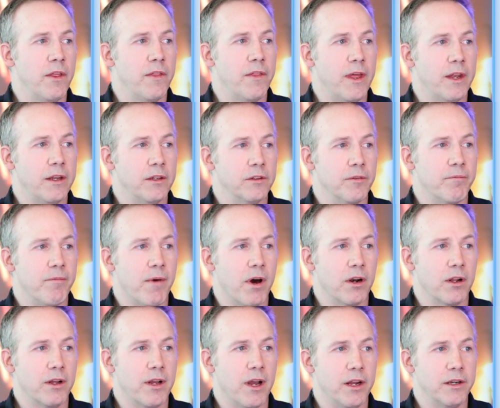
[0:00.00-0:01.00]
that is a
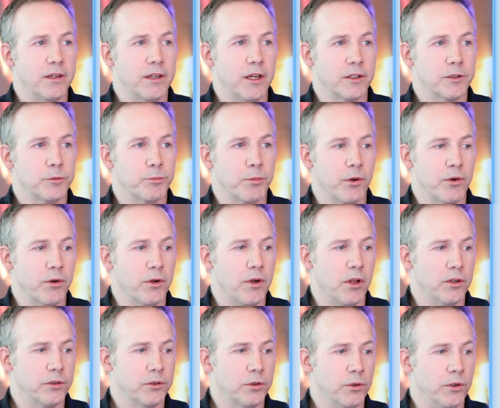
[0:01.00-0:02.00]
model context
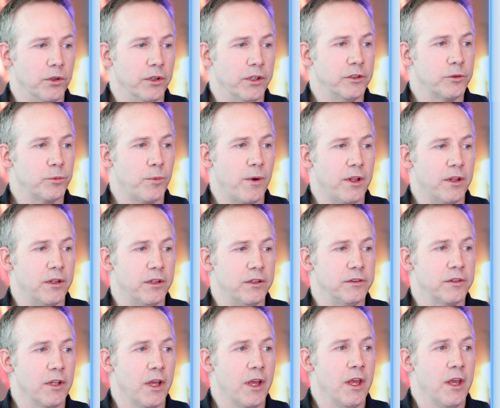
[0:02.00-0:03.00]
protocol tool, as well
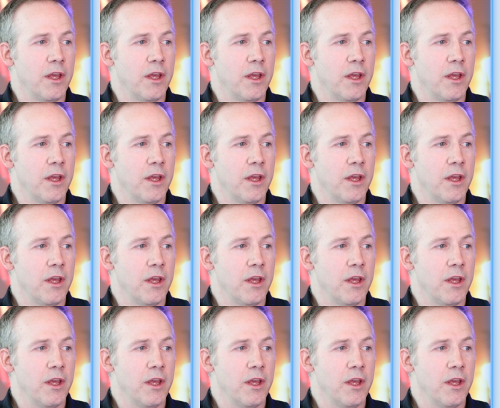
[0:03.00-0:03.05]
as